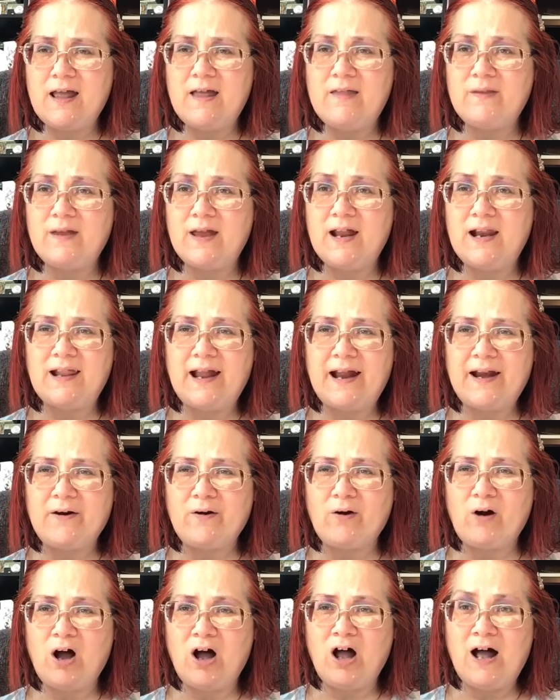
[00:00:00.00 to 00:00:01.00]
and then
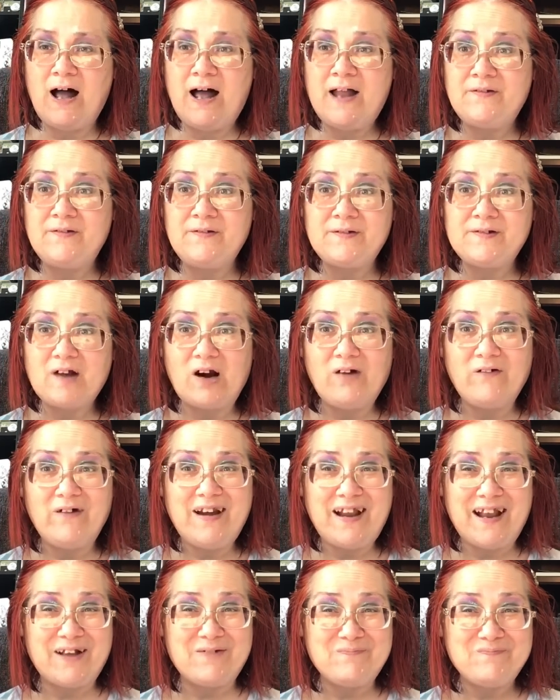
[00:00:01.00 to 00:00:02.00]
later on start
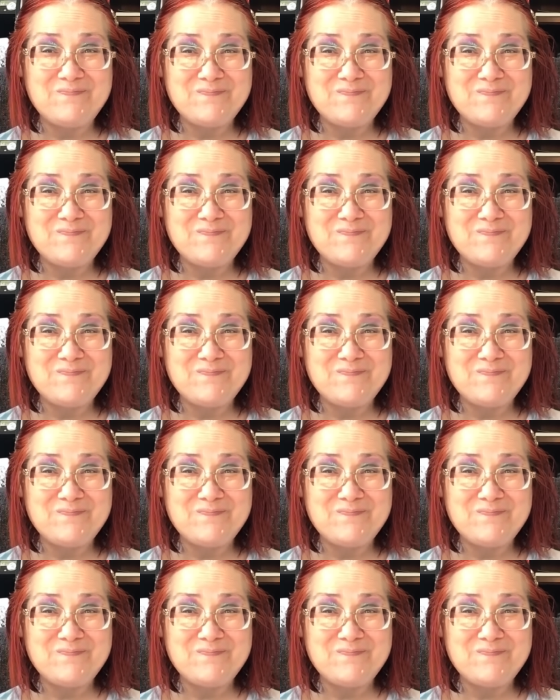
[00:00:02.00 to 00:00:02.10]
reading.